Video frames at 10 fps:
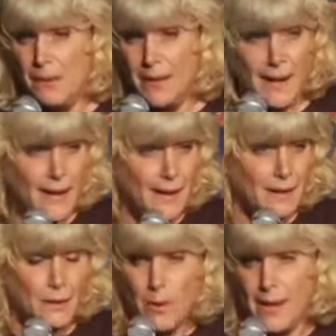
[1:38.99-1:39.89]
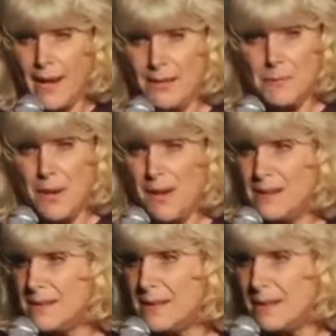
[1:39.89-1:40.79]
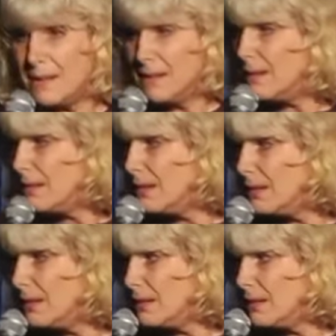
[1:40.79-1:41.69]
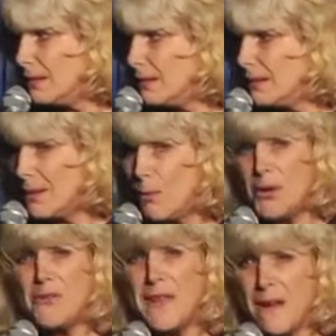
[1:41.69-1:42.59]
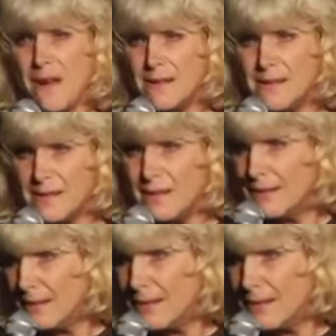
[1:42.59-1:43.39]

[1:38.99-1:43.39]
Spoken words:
and I had a one-handed boss. What are the odds?